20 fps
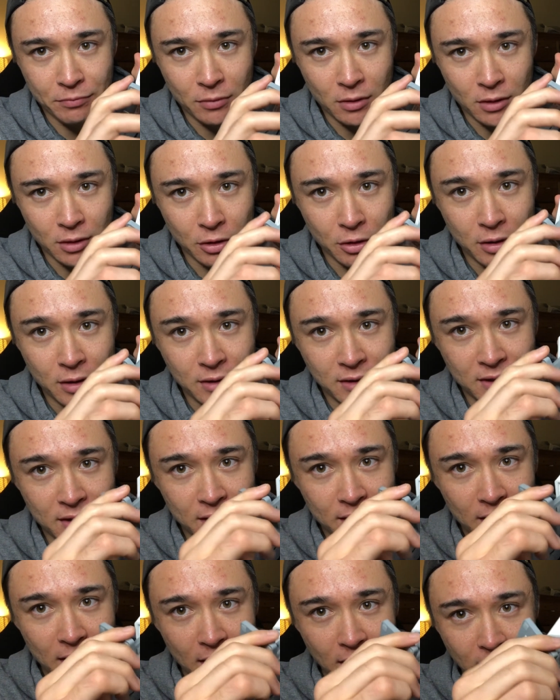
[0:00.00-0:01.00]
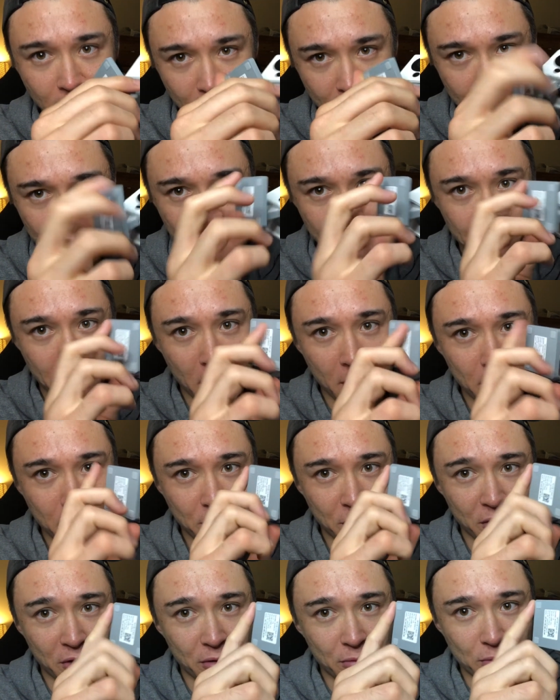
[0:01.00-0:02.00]
you can see that this bottom
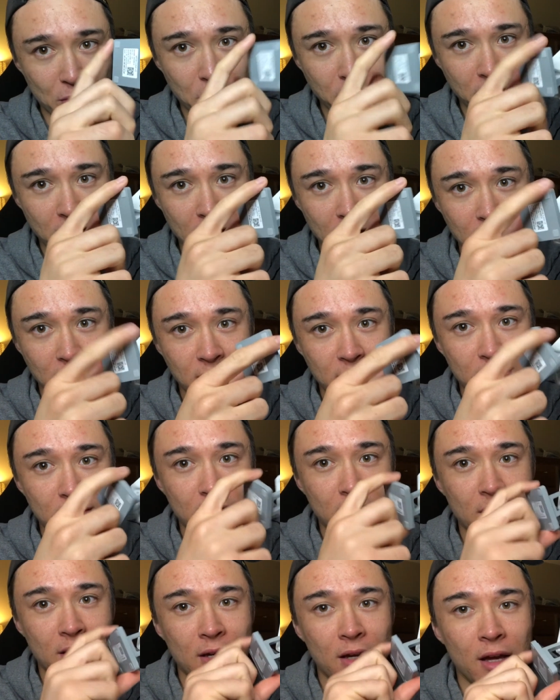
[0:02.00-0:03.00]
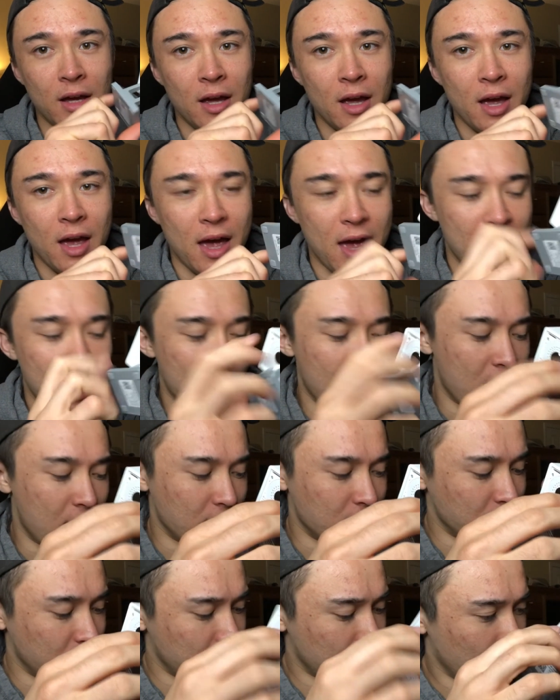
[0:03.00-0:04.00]
sort of rotates.
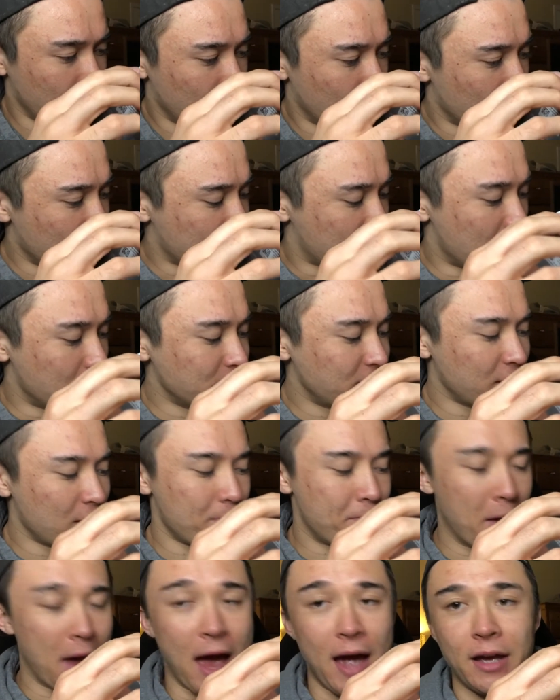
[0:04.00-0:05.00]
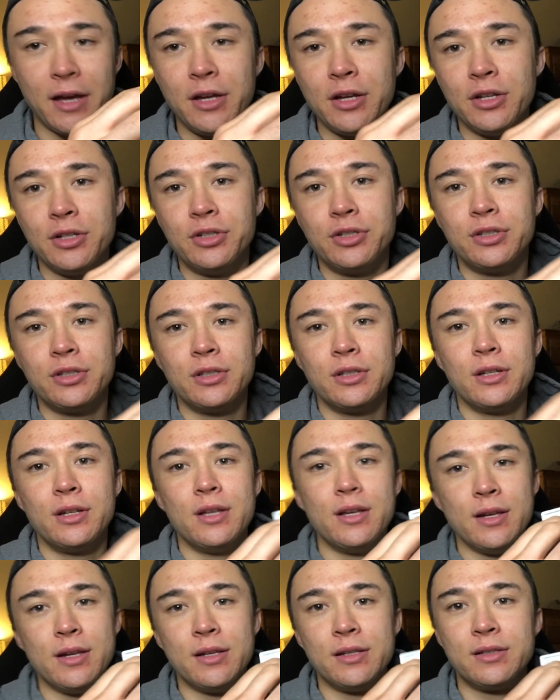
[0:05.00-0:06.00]
And what comes in the package
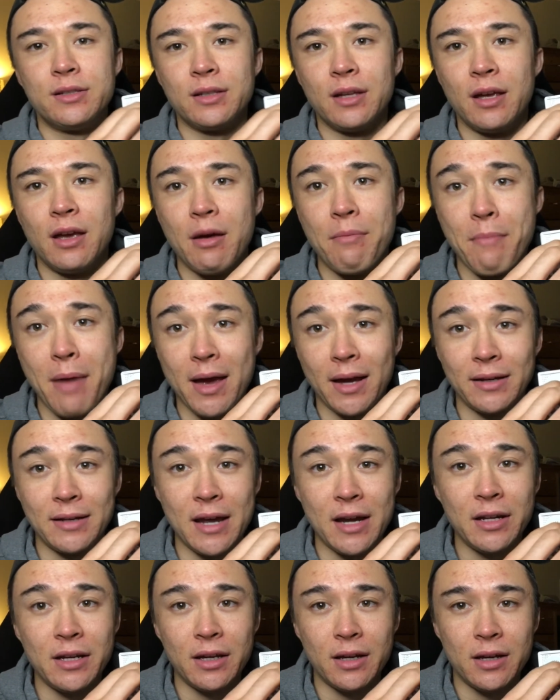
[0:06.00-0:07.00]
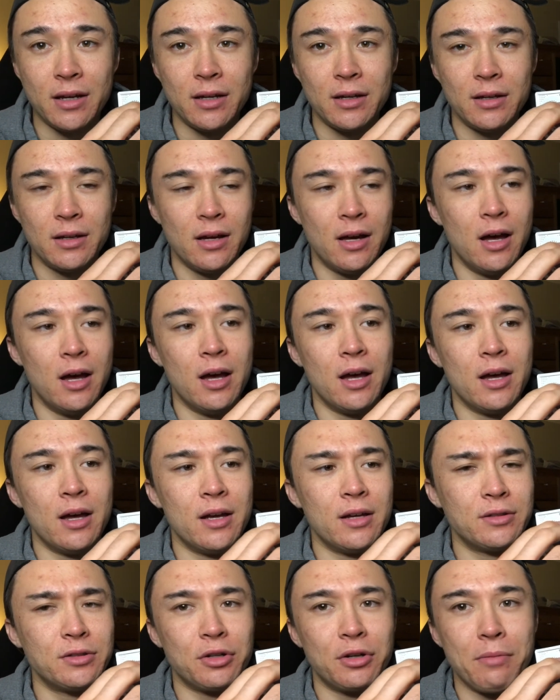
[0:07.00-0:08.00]
is a magnetic
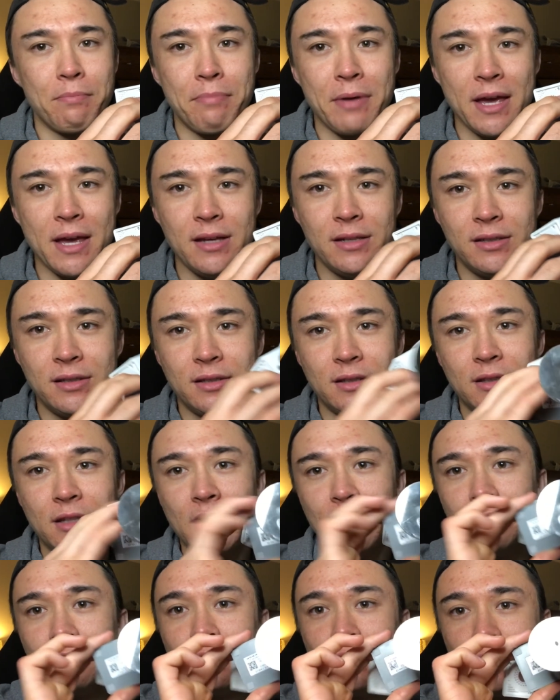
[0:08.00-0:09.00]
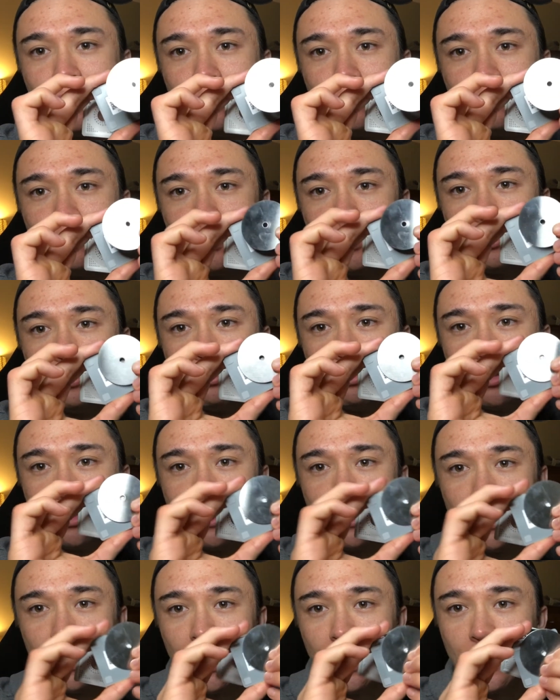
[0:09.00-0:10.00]
sort of base that you can use to
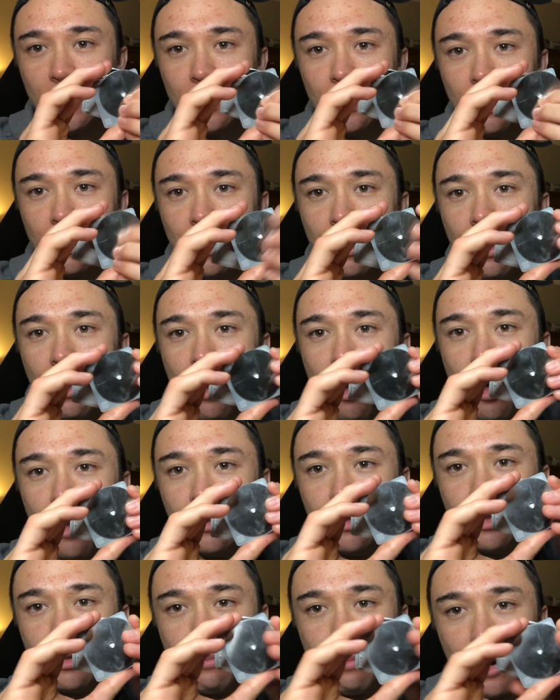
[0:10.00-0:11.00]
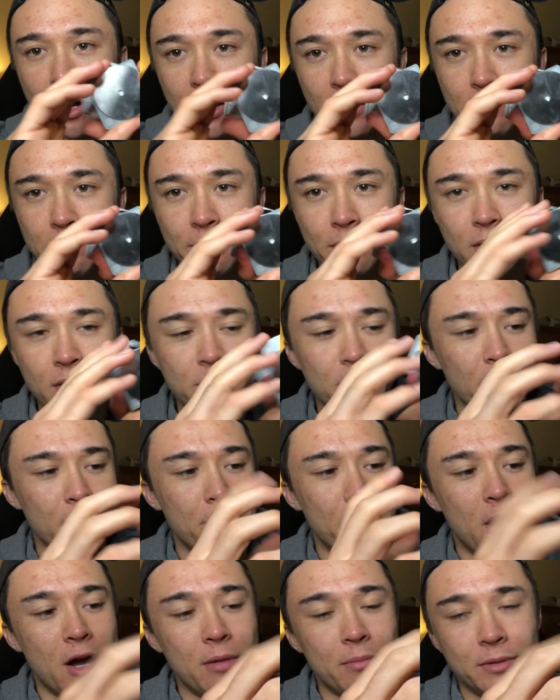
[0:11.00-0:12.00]
stick onto the bottom. So the
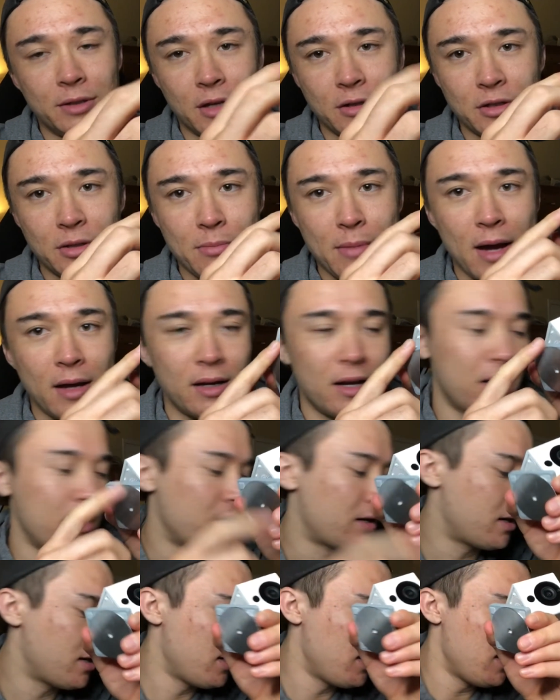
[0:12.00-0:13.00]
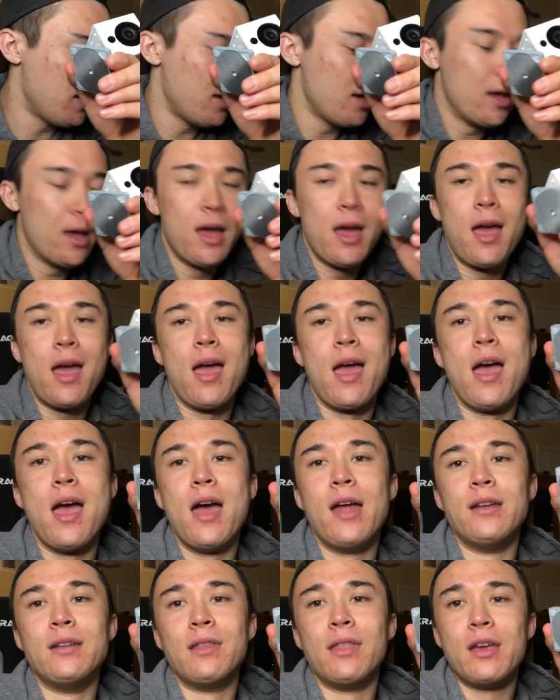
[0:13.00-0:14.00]
bottom is also magnetic.
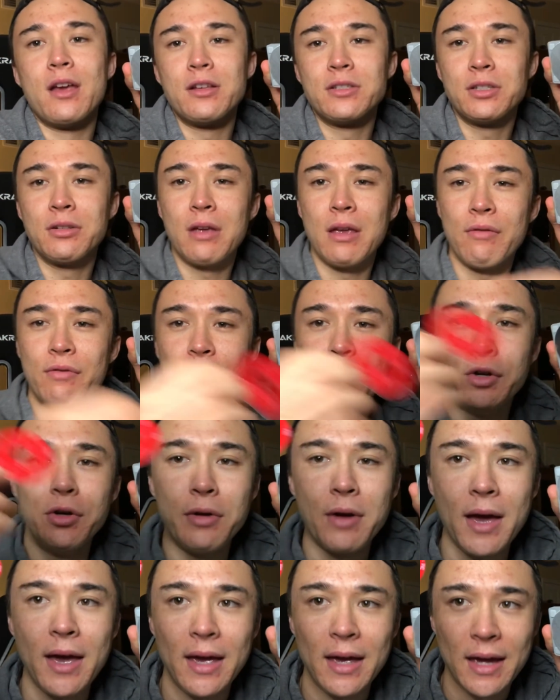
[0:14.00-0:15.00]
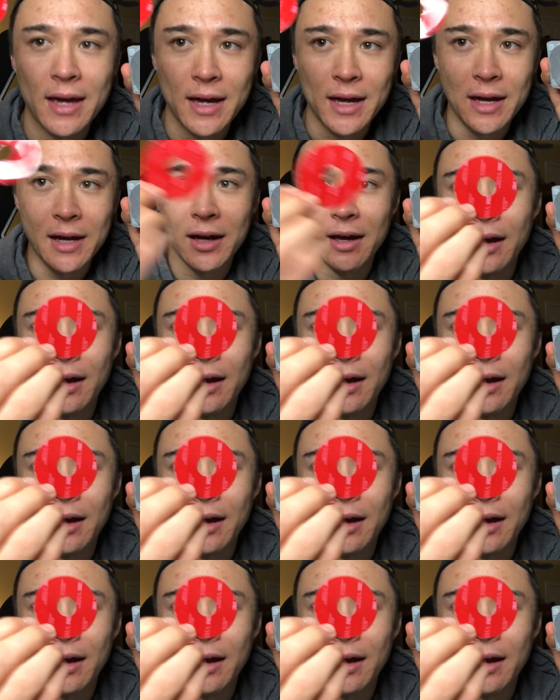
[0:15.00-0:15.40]
And they also give you a